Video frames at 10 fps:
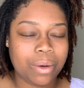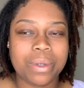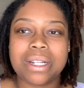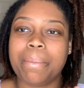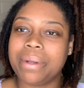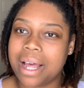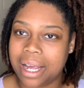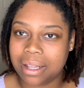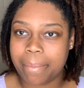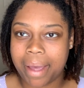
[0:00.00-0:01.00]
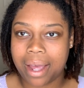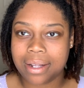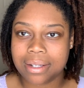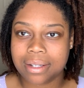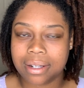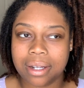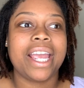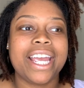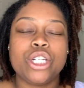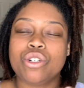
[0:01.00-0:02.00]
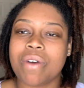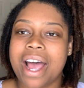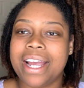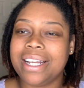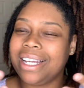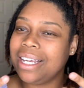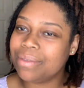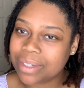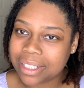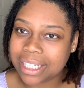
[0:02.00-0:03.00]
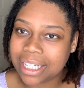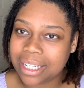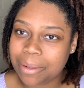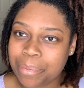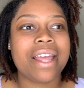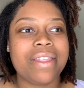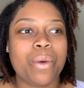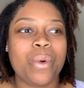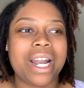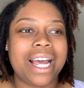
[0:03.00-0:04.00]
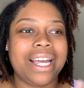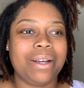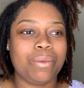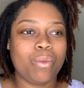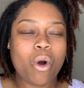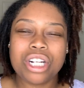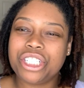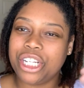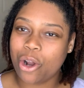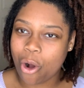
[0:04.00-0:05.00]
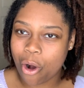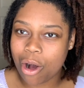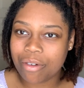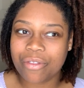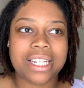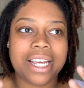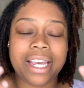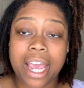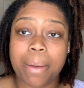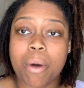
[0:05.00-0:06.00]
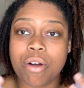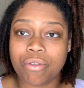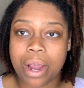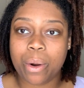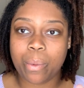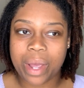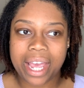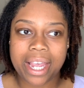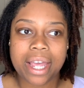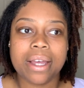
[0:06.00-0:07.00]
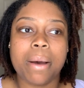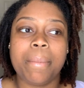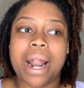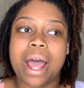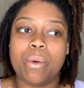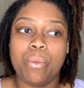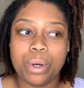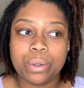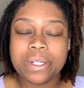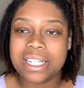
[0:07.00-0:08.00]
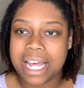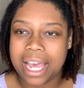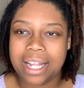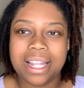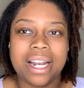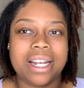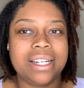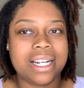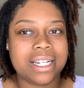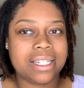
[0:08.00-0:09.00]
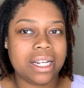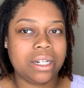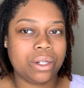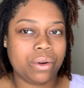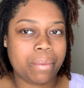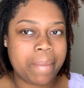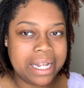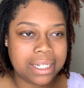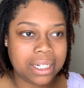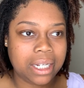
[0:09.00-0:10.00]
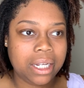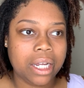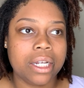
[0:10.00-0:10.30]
was applying the mask. It dried evenly, and then when I washed it off, it came off right away. But I will say that it does get a little messy.